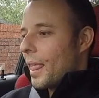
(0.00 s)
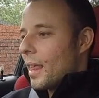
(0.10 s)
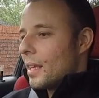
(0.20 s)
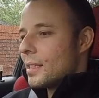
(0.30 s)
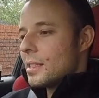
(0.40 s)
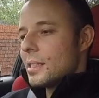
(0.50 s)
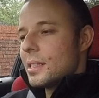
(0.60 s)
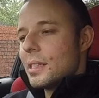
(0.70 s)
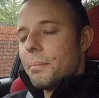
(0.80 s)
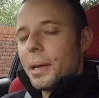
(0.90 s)
It's
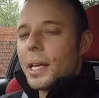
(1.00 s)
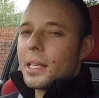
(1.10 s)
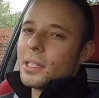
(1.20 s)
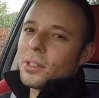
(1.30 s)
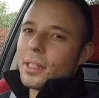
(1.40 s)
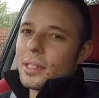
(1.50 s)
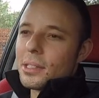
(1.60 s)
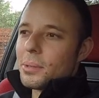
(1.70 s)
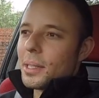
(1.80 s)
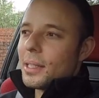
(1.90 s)
just the mileage on
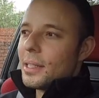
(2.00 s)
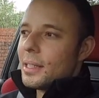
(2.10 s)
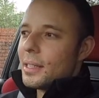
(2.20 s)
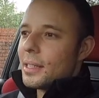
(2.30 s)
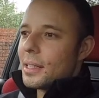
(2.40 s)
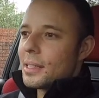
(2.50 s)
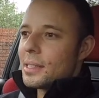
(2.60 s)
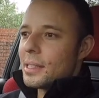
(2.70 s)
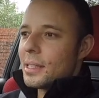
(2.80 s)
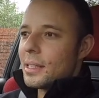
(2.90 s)
this one. That's
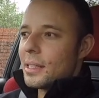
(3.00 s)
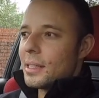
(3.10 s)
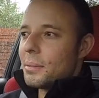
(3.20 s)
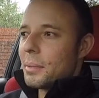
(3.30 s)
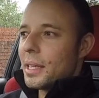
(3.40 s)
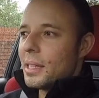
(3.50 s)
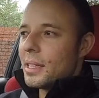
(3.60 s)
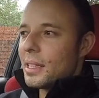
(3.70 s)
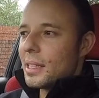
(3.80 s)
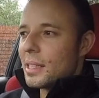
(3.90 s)
the main
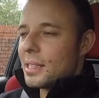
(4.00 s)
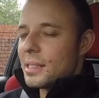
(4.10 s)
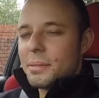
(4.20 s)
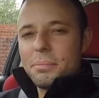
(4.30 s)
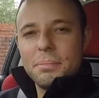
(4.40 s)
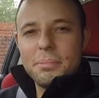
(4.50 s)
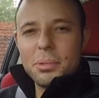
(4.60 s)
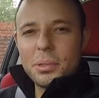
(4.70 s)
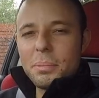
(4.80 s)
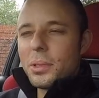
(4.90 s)
thing that
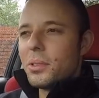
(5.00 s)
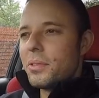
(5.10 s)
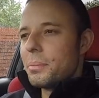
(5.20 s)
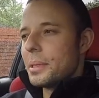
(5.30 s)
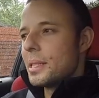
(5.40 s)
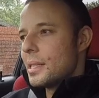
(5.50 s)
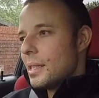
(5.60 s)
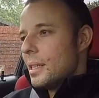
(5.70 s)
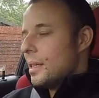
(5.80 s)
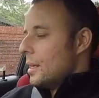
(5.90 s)
put me off a bit.
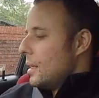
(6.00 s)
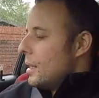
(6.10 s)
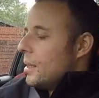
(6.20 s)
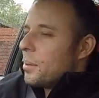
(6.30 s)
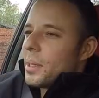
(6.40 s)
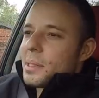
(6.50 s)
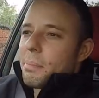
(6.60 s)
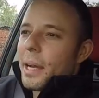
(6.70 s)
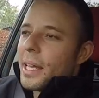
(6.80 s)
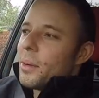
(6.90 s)
When I was
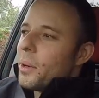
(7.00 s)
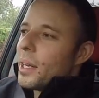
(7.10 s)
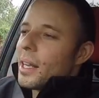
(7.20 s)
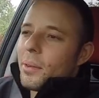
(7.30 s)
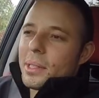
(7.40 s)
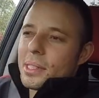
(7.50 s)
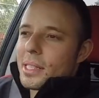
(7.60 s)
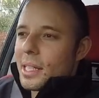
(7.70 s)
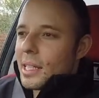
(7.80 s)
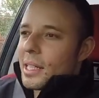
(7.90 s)
buying one, I wasn't
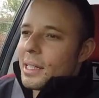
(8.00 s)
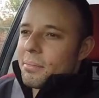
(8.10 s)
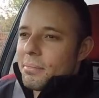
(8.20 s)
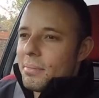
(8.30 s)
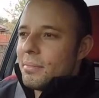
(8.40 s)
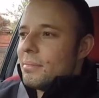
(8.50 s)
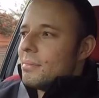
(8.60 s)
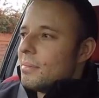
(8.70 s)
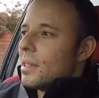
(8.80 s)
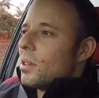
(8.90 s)
really
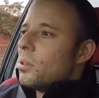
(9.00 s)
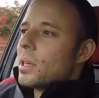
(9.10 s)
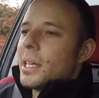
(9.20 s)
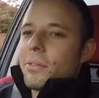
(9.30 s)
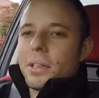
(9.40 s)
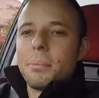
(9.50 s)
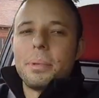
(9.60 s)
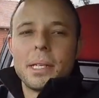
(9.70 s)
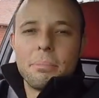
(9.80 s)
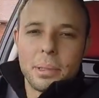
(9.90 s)
looking for a
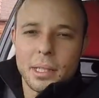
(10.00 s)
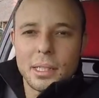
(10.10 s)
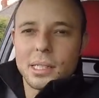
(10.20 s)
big build,